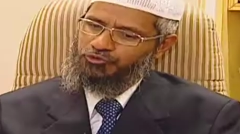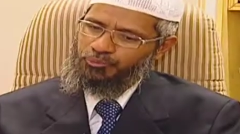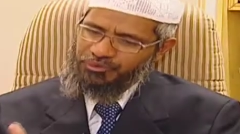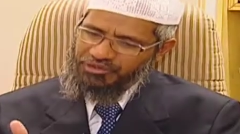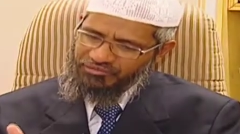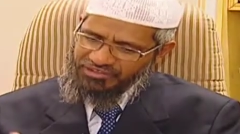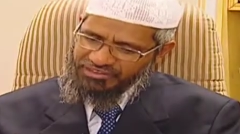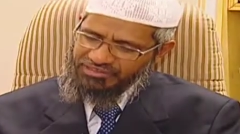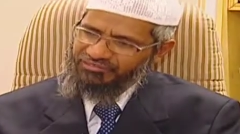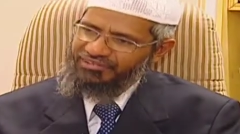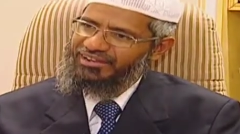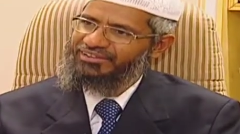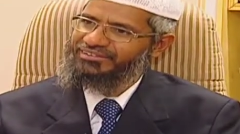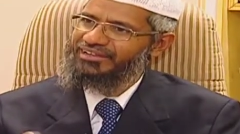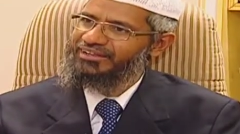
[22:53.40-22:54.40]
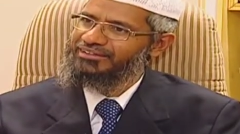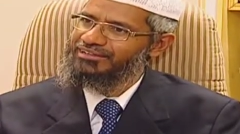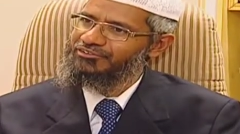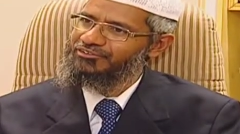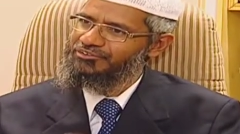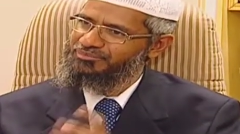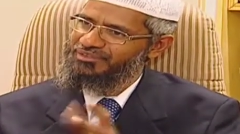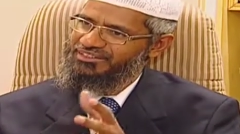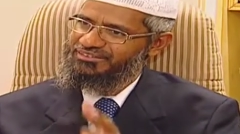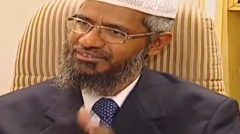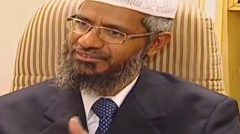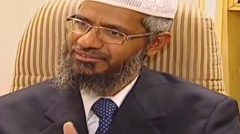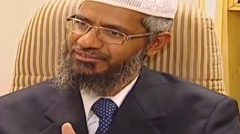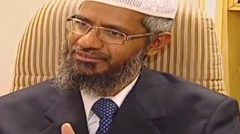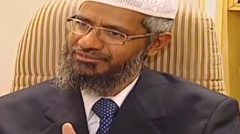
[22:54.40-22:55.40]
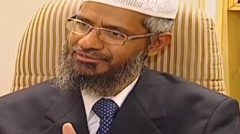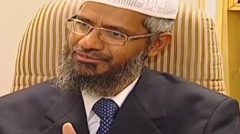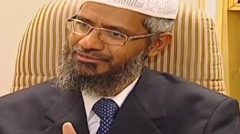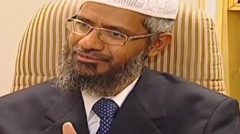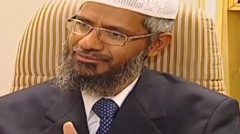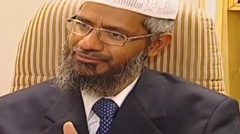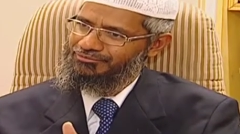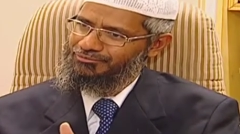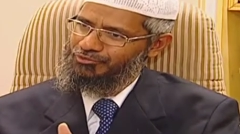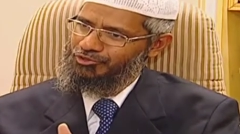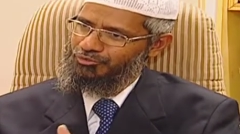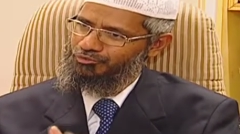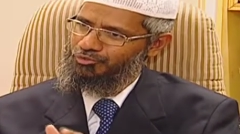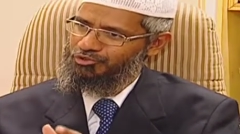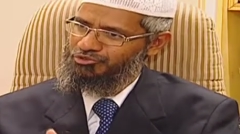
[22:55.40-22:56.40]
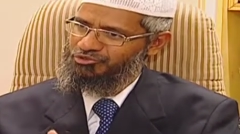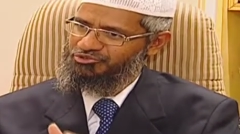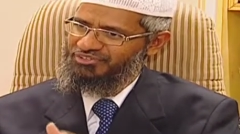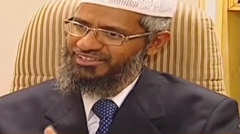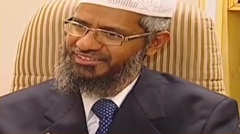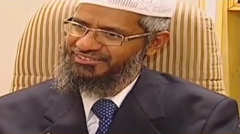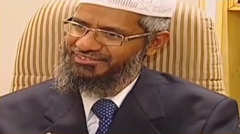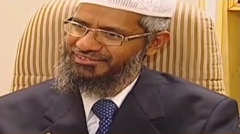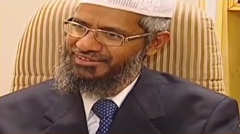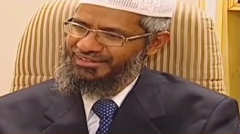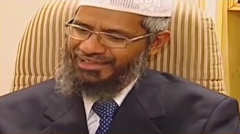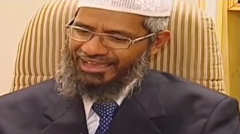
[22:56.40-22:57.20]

So previously when I started, it was mixed. You know, both used to ask.